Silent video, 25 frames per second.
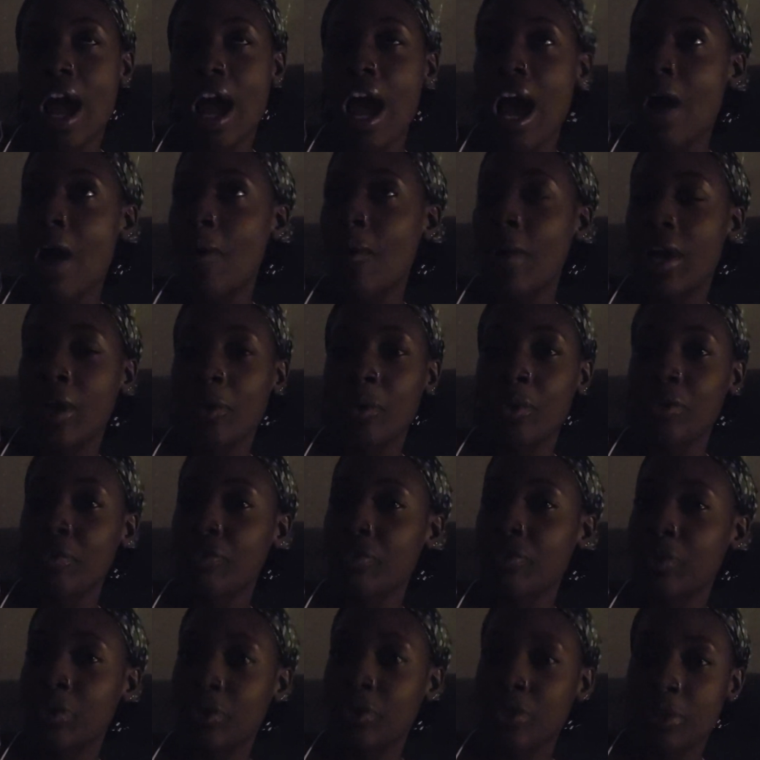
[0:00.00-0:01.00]
how I will
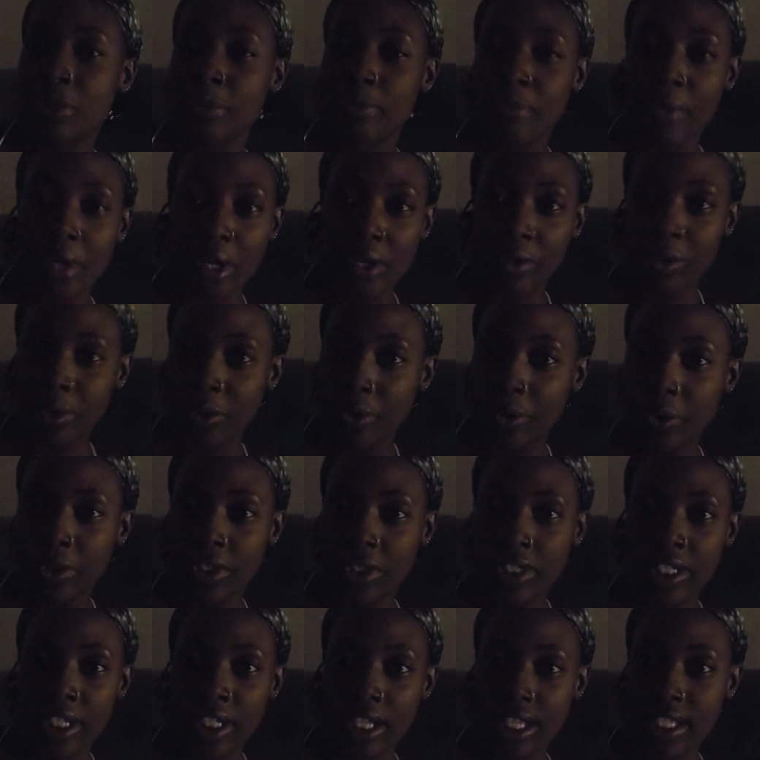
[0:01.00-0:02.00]
feel tomorrow or
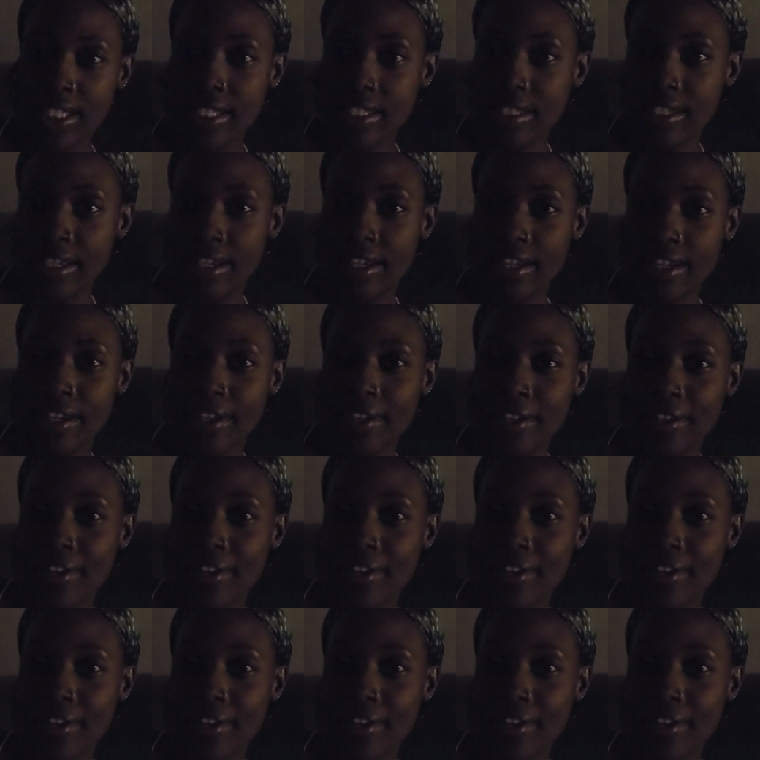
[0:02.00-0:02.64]
the next day.